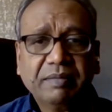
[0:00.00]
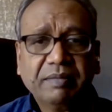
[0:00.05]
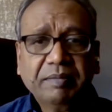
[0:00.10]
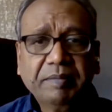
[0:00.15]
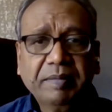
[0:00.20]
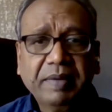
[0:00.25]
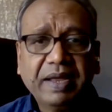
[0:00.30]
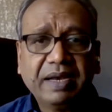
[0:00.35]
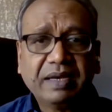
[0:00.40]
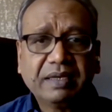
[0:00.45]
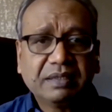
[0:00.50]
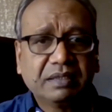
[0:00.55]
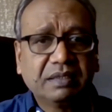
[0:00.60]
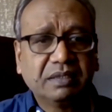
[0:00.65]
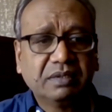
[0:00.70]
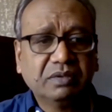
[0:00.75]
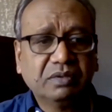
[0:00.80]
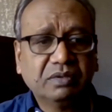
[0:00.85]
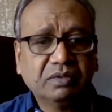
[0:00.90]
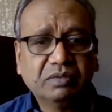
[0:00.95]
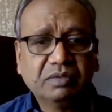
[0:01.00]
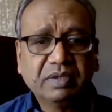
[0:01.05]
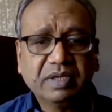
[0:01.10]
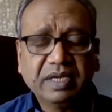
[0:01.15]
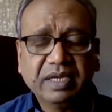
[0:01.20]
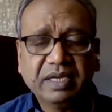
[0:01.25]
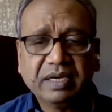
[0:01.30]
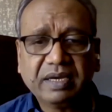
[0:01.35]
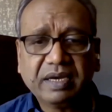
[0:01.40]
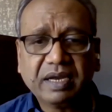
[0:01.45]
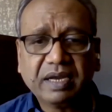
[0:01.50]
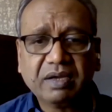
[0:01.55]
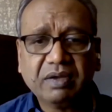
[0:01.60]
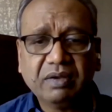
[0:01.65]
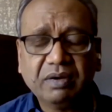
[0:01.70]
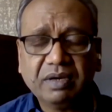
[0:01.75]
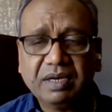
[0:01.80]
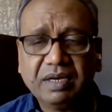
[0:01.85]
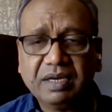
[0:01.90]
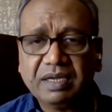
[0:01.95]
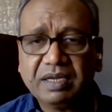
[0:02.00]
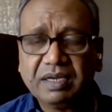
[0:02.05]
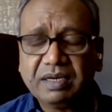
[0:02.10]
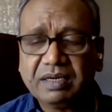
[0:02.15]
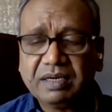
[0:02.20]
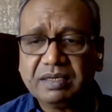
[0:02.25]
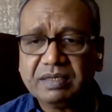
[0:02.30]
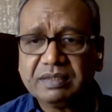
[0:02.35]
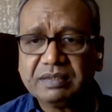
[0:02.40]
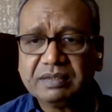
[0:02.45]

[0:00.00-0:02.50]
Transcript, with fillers: met through a regular,